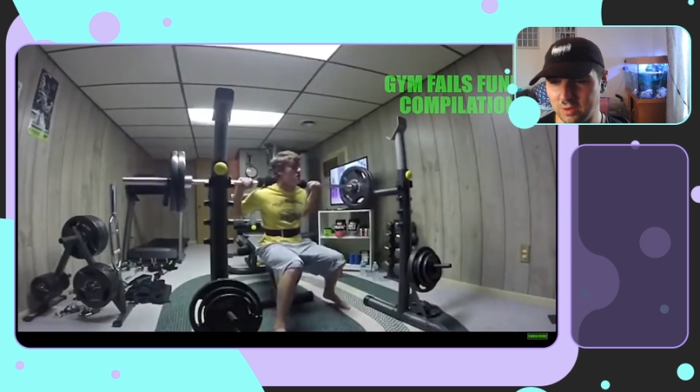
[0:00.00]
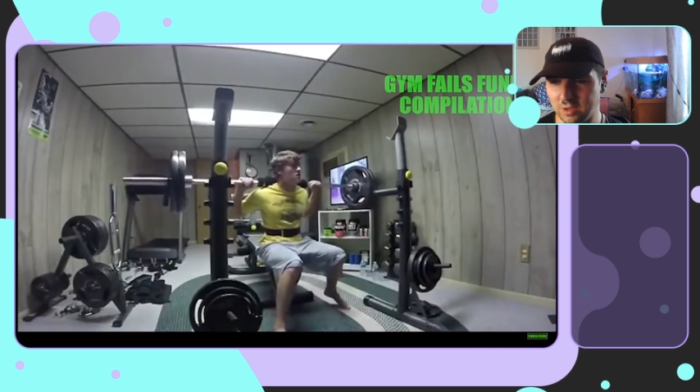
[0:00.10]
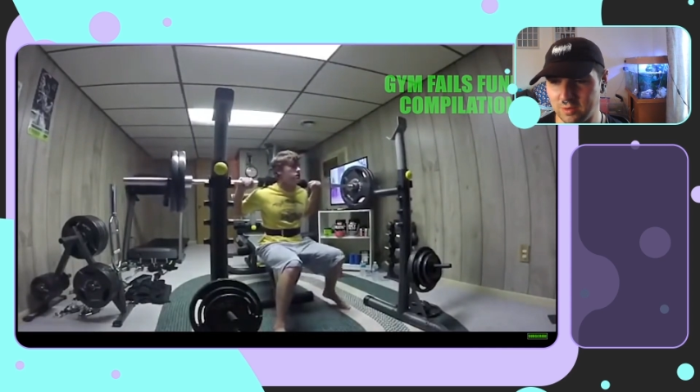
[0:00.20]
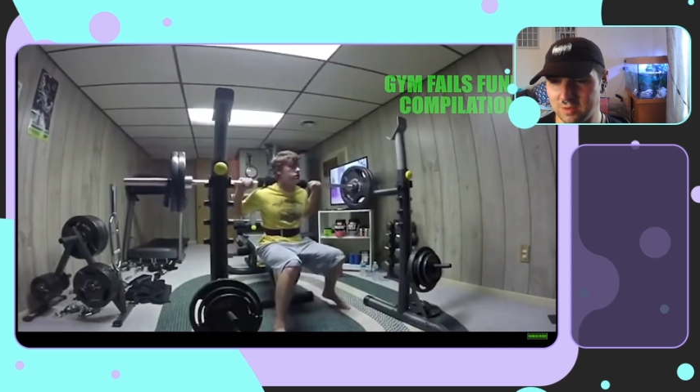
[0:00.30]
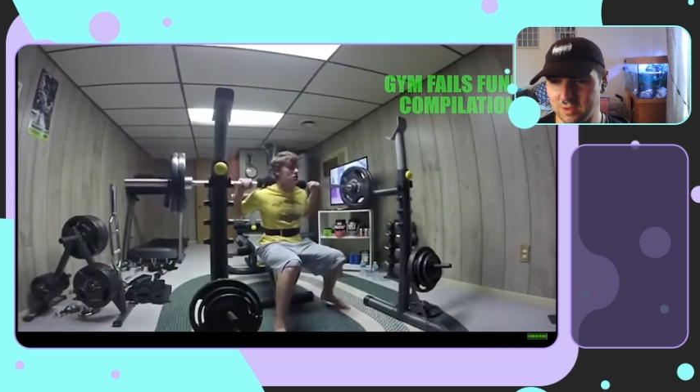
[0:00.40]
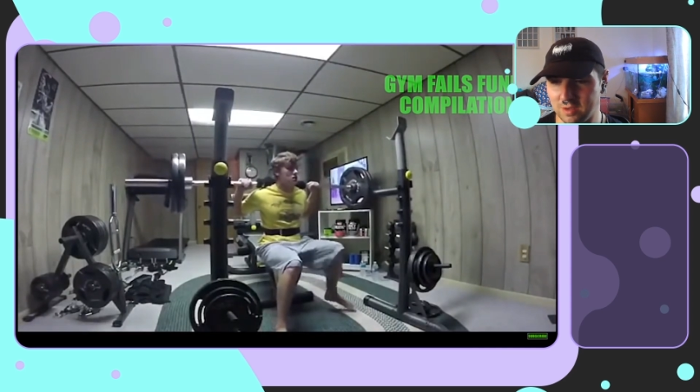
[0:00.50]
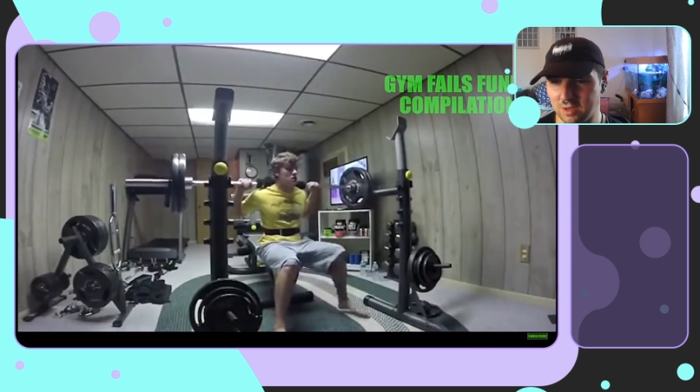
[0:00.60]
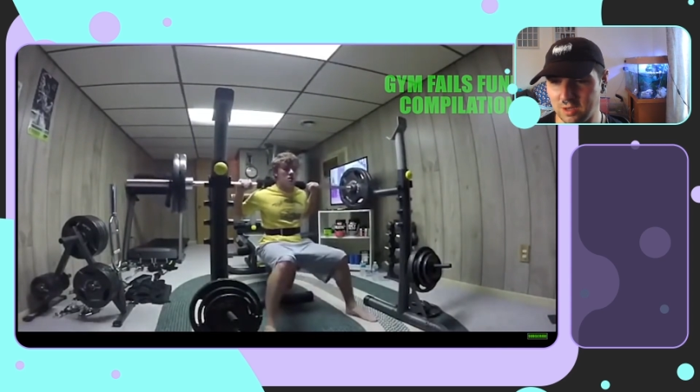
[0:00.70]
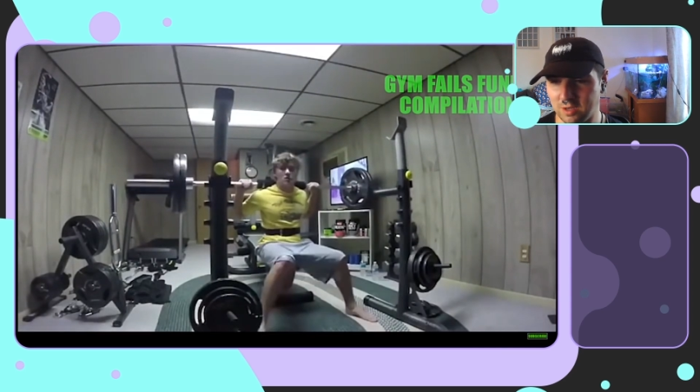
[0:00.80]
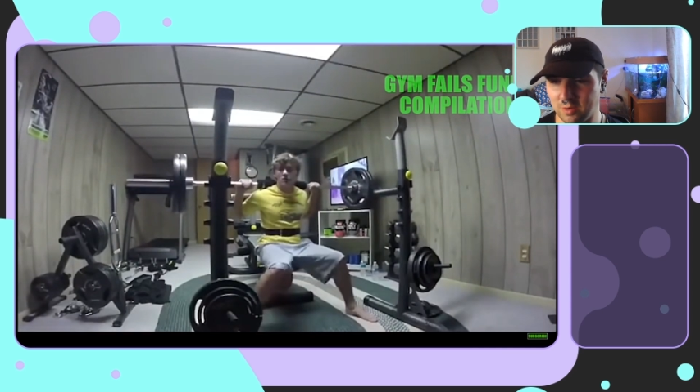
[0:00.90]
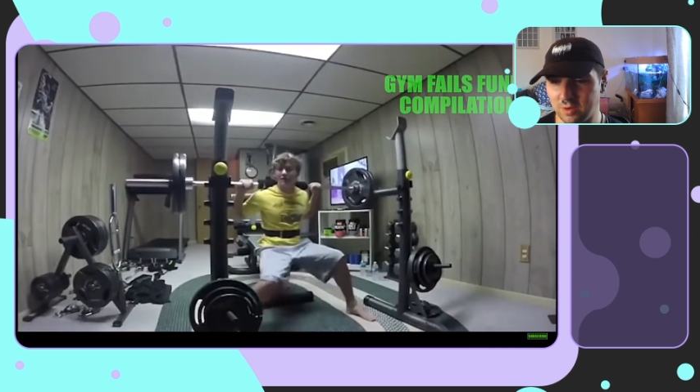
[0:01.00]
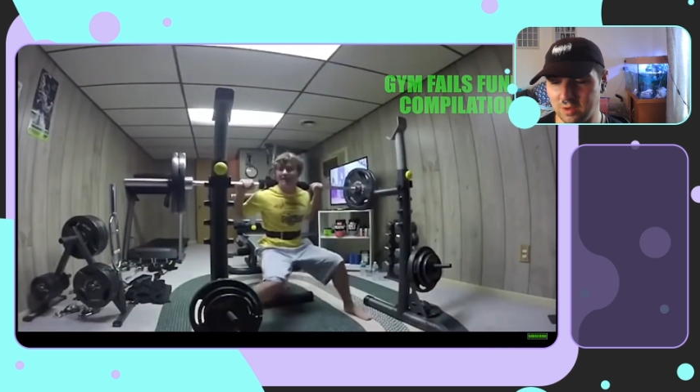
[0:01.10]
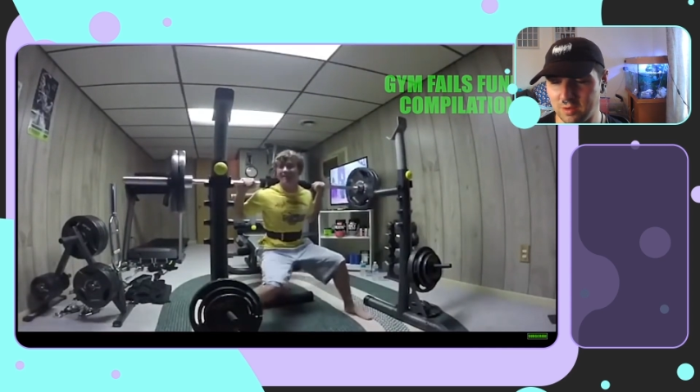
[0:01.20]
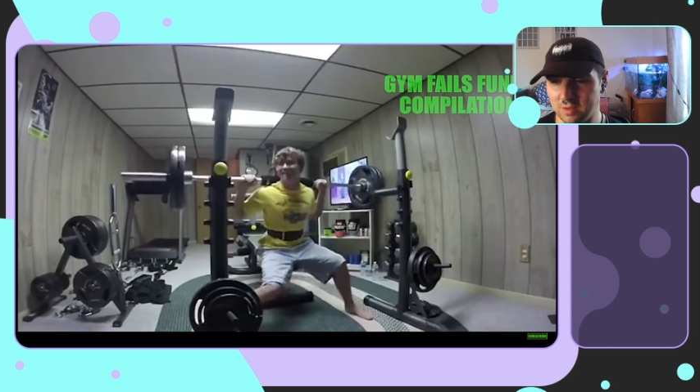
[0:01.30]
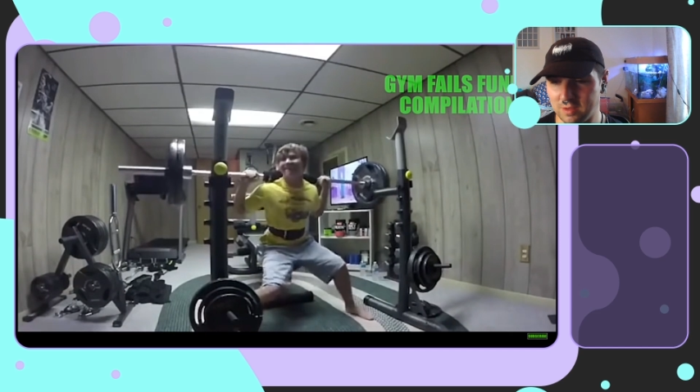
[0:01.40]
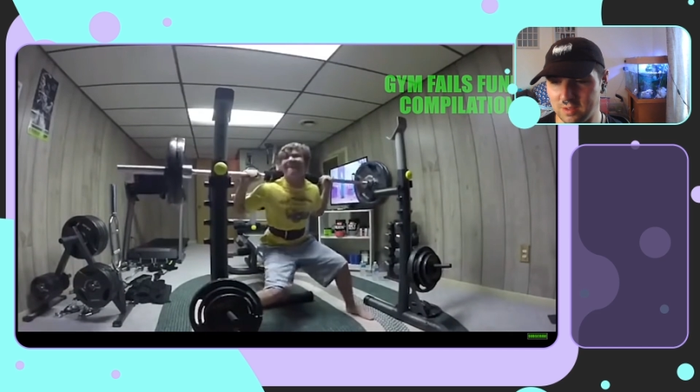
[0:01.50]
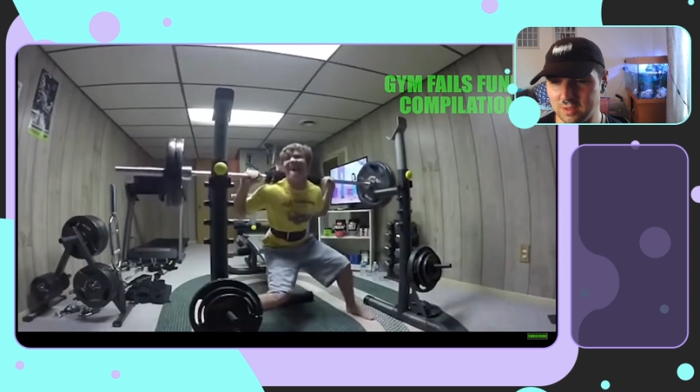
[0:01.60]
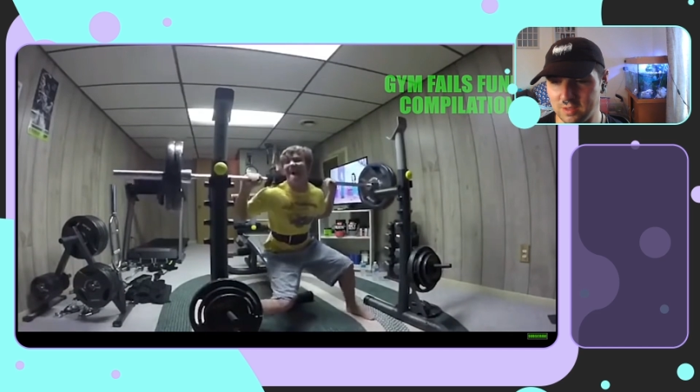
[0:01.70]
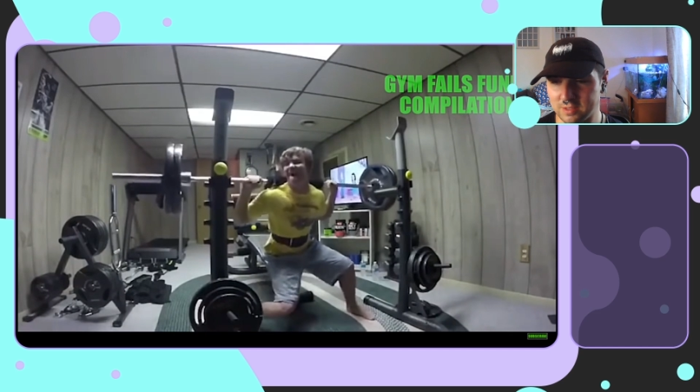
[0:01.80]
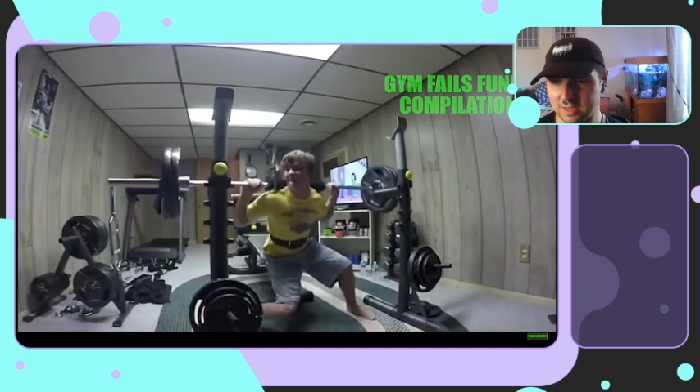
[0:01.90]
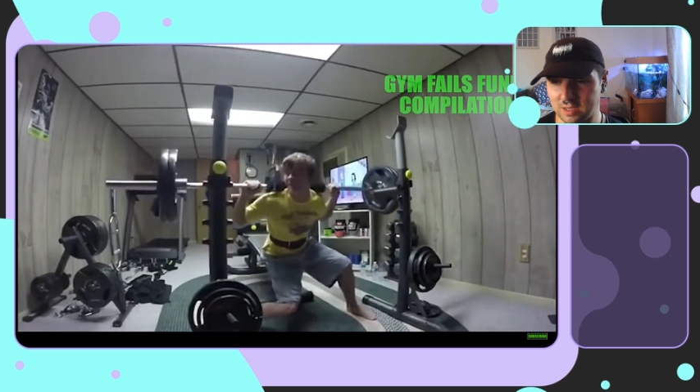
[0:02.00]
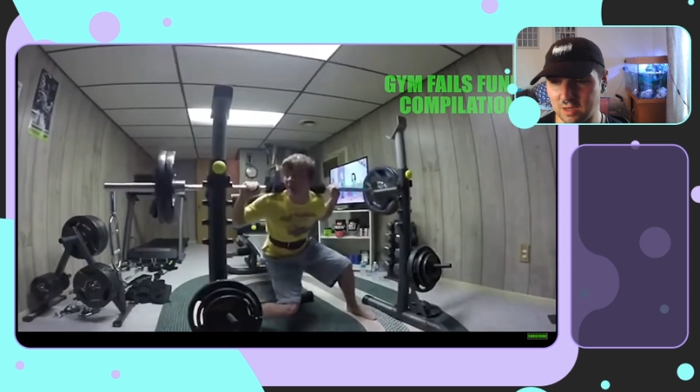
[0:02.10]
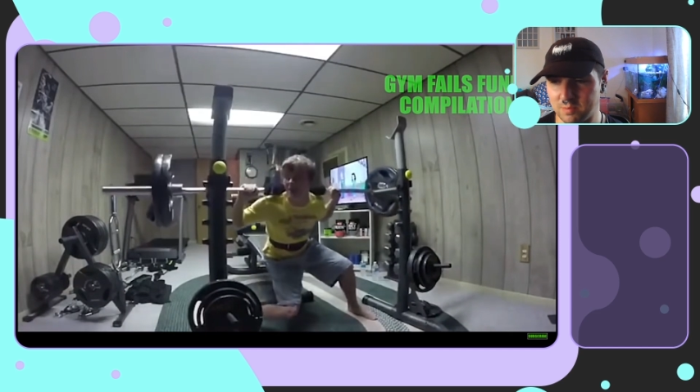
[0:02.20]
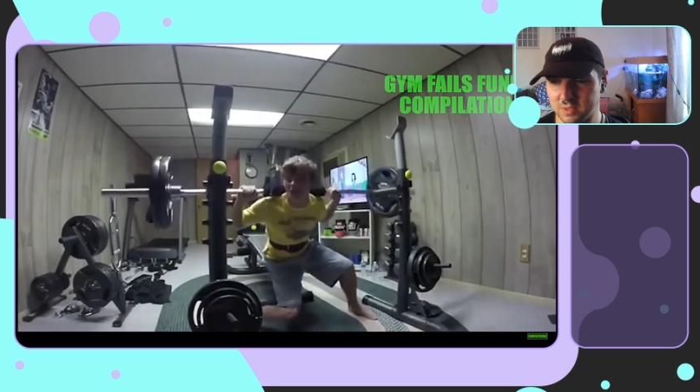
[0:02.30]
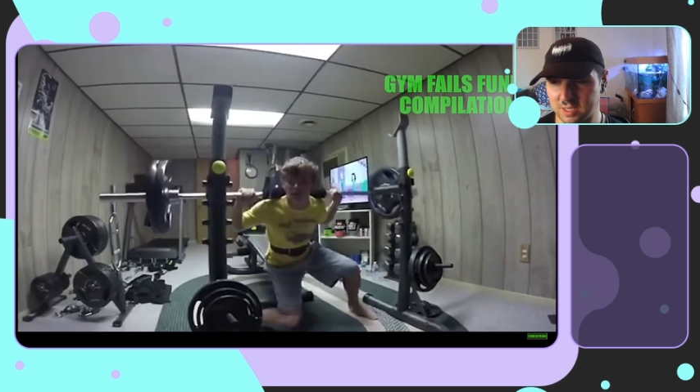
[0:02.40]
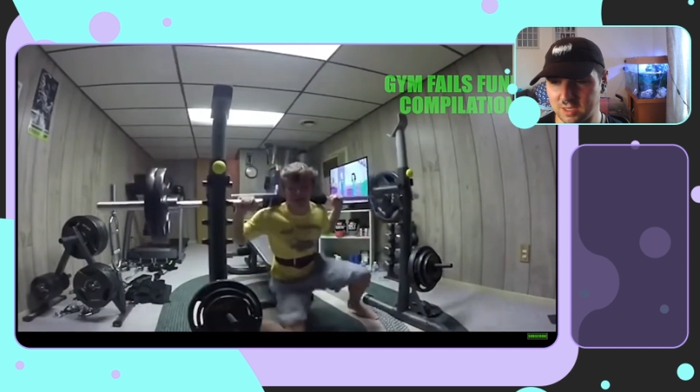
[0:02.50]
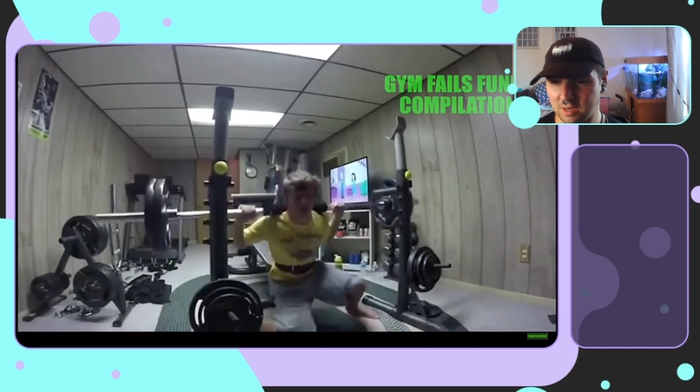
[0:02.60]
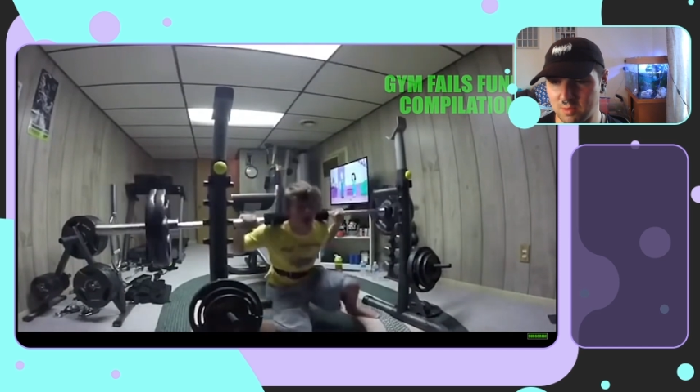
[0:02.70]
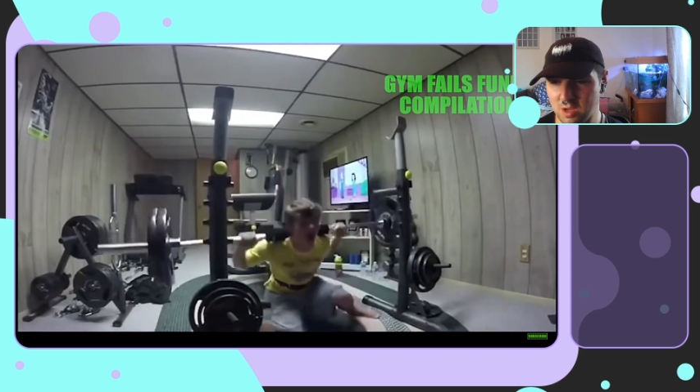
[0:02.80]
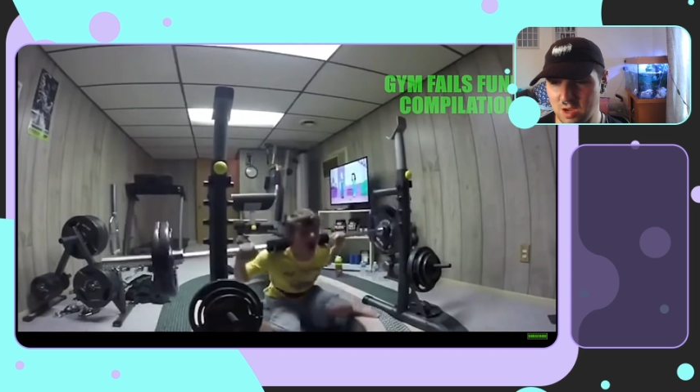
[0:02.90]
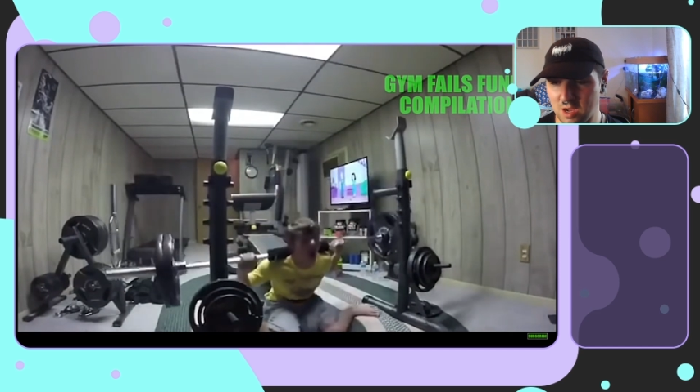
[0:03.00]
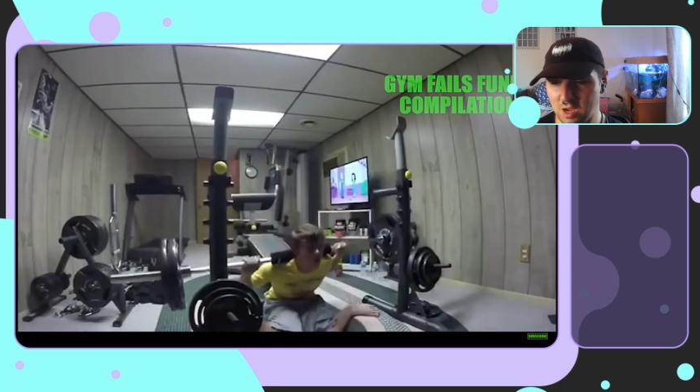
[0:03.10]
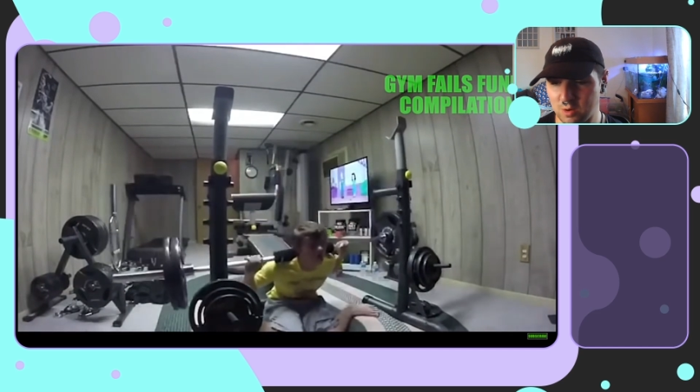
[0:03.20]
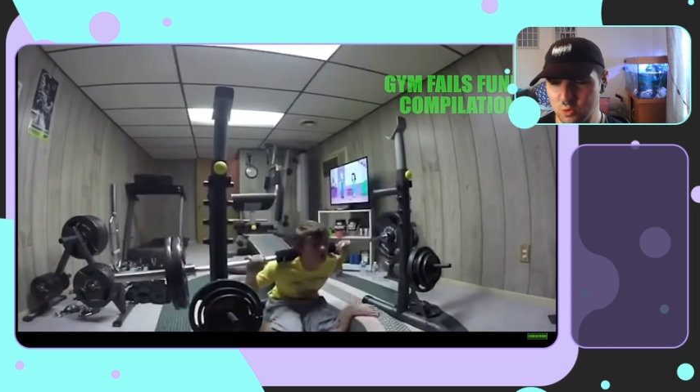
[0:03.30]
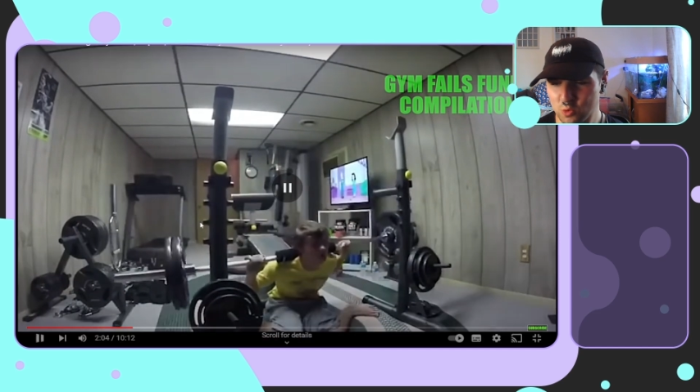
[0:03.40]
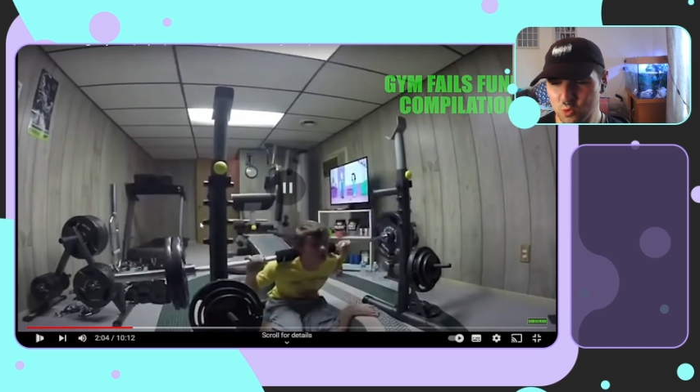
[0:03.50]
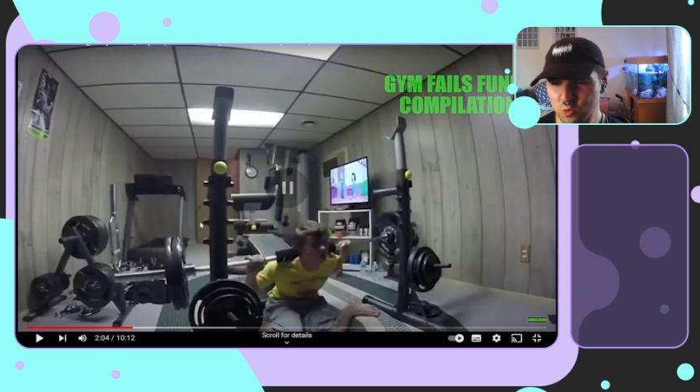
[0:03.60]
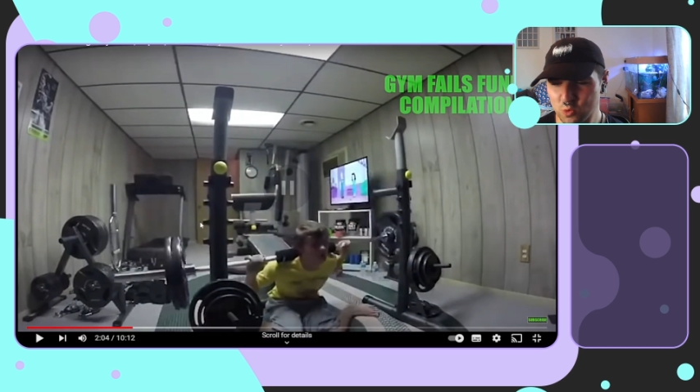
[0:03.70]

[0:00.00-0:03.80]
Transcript: Oh no. Oh no. Stay calm. Stay calm. No.